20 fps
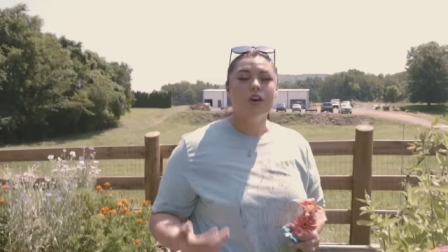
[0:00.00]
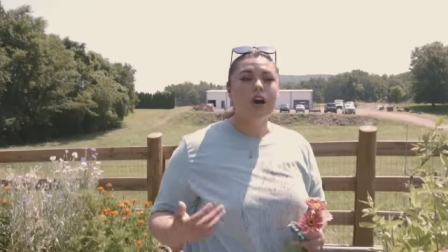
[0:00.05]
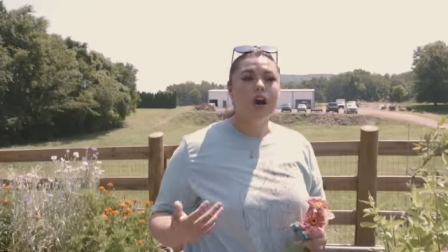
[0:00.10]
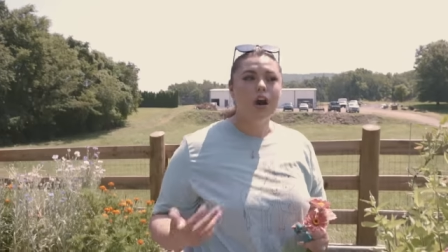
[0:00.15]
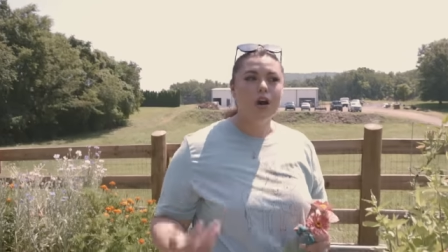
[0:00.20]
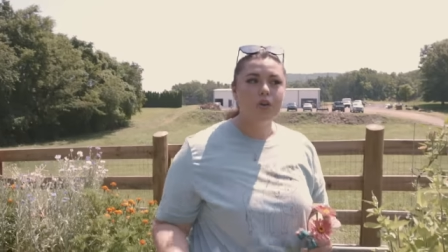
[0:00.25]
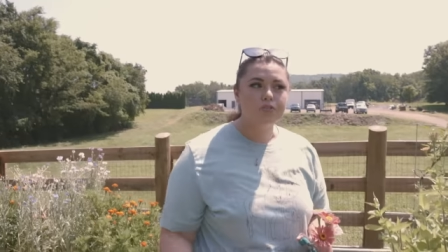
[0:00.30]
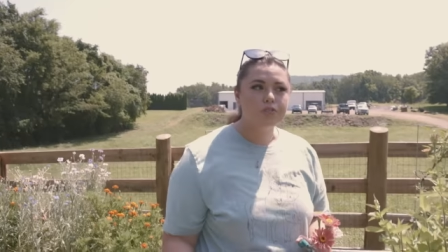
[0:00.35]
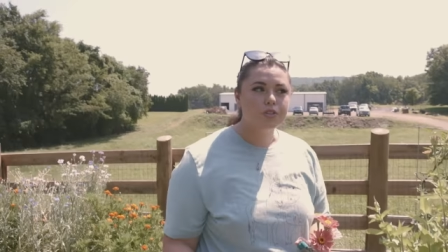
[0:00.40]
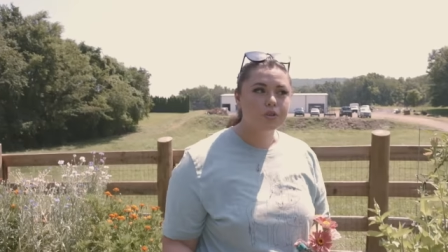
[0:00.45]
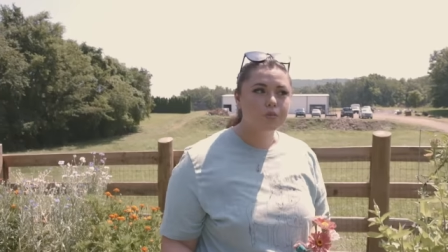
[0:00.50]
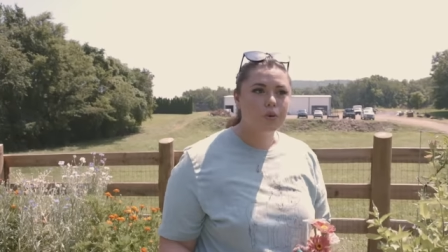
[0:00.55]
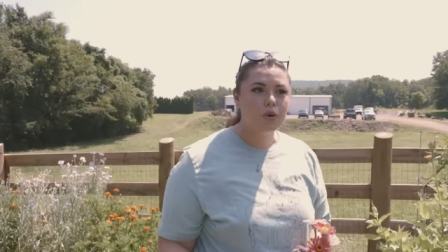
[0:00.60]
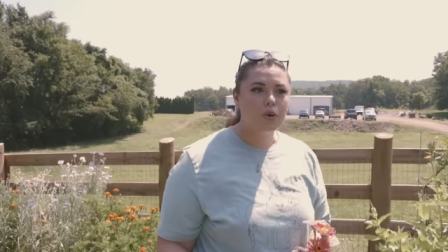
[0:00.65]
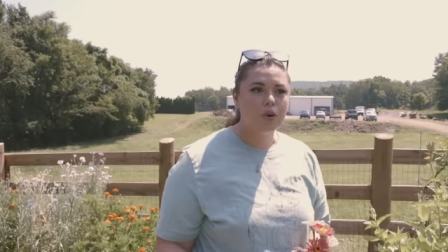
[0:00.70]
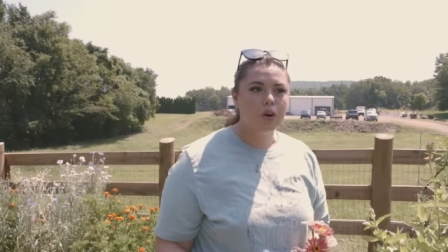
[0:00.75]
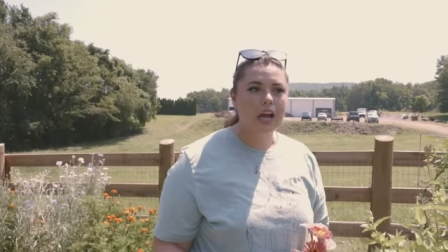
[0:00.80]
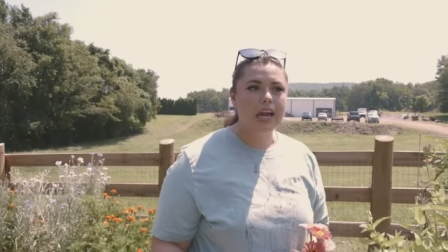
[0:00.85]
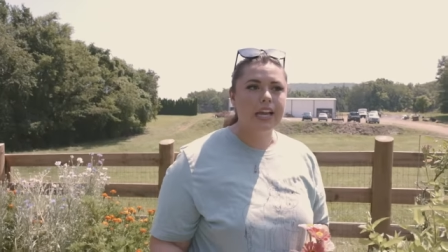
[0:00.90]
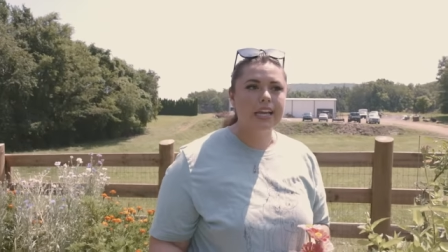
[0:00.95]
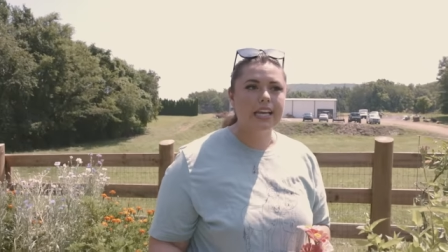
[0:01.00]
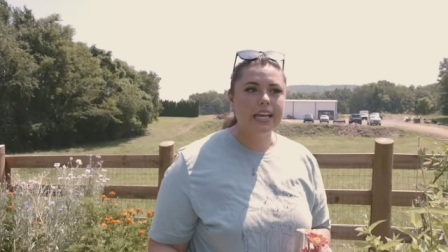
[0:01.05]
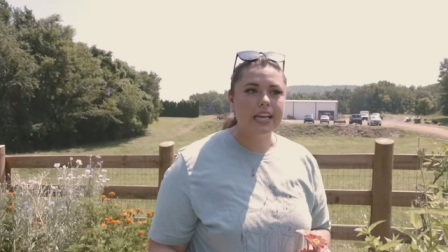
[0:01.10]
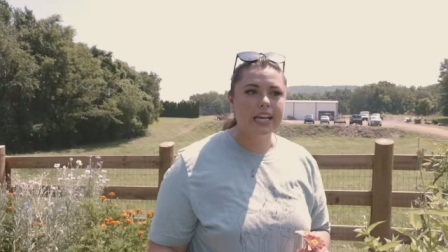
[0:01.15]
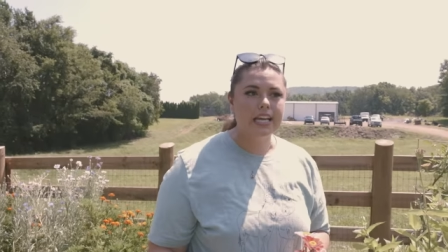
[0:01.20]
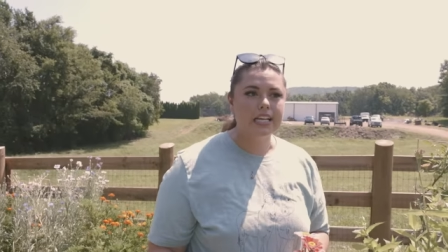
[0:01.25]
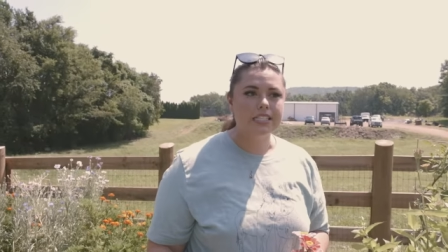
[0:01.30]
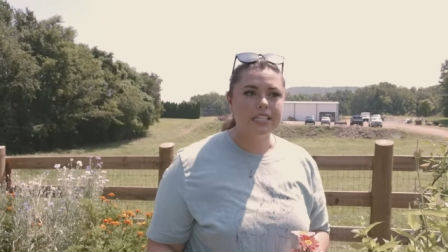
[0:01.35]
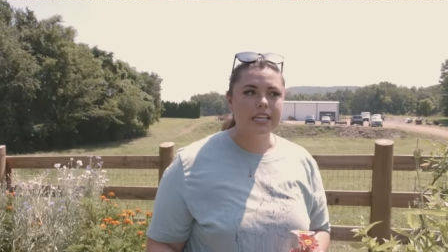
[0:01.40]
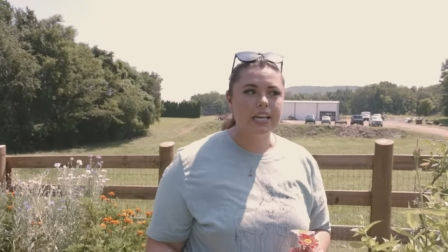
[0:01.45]
comfortable and
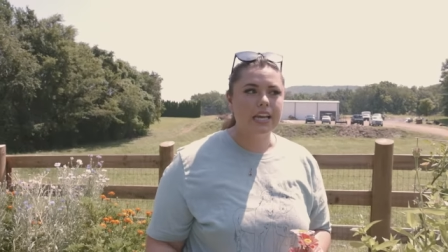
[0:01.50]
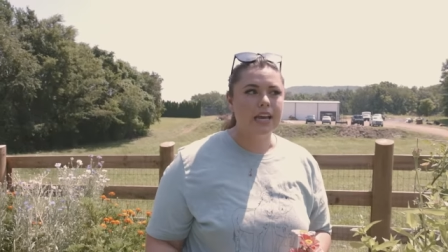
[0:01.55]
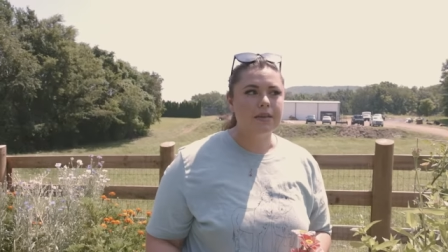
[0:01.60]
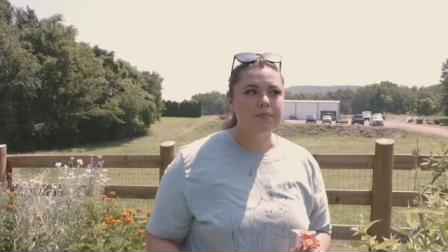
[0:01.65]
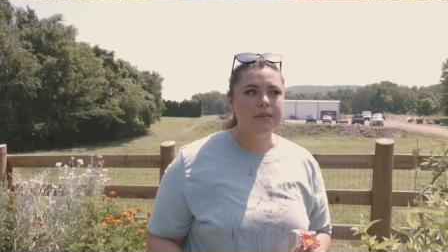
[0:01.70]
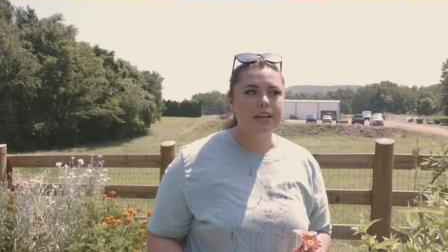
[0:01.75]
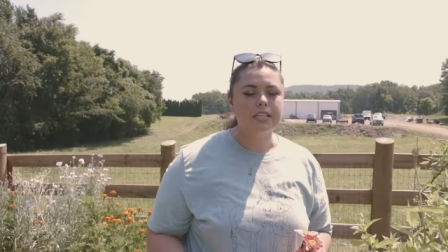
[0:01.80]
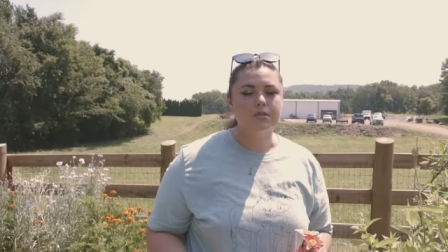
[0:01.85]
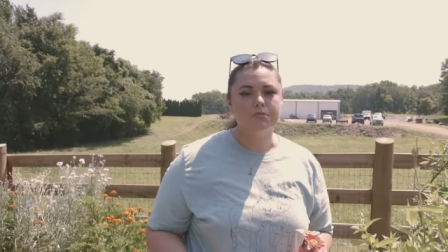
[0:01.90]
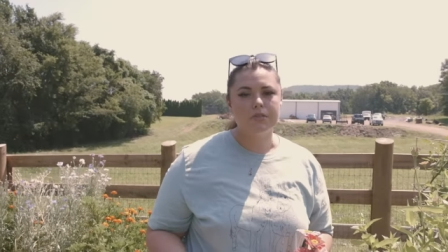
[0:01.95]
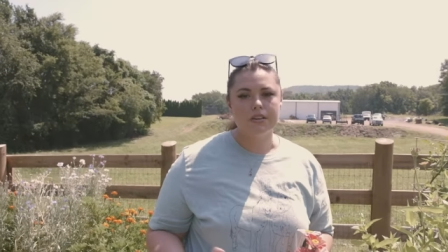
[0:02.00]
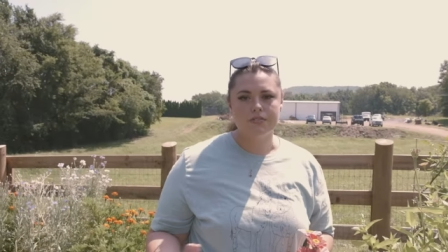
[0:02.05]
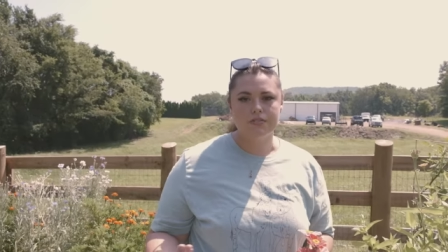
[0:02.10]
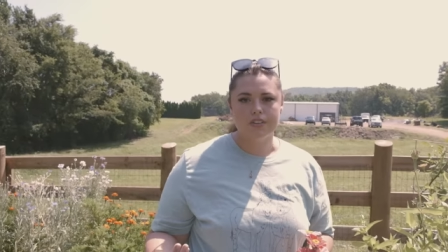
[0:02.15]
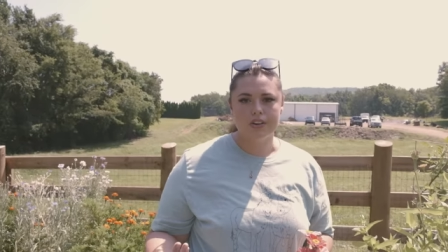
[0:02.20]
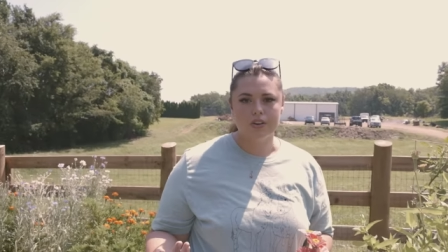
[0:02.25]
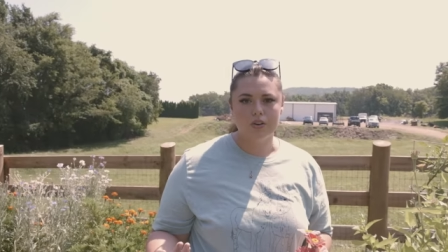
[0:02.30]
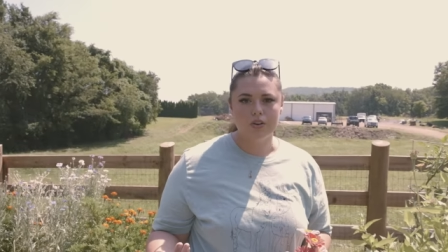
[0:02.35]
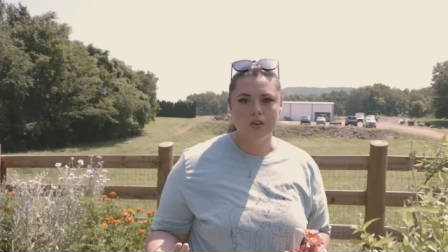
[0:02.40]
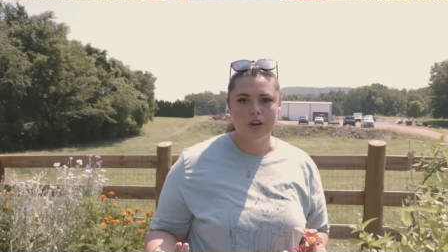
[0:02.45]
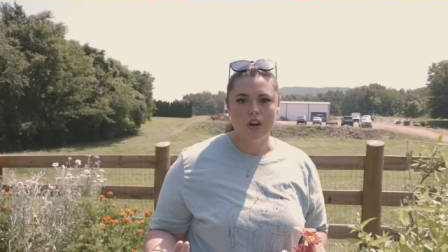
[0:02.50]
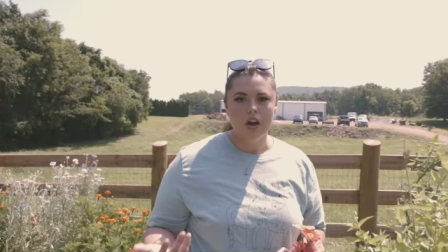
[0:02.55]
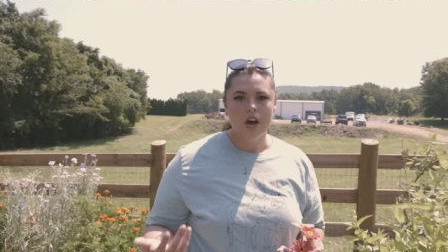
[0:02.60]
easy and makes me feel